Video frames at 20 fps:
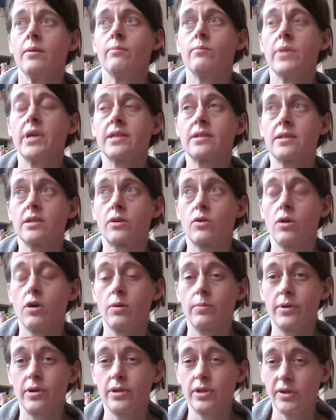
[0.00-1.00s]
Mr.
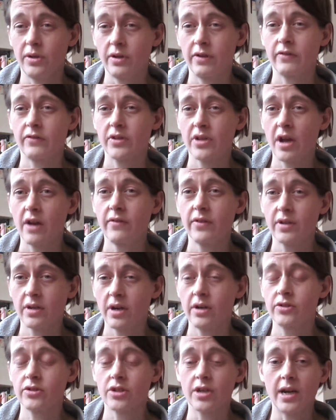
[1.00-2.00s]
Corbyn, you have served the
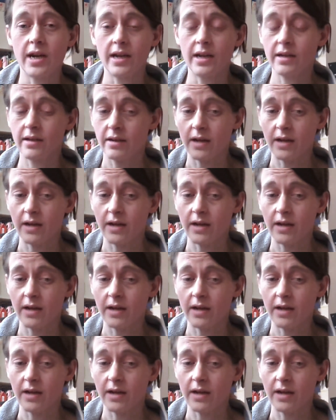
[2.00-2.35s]
country.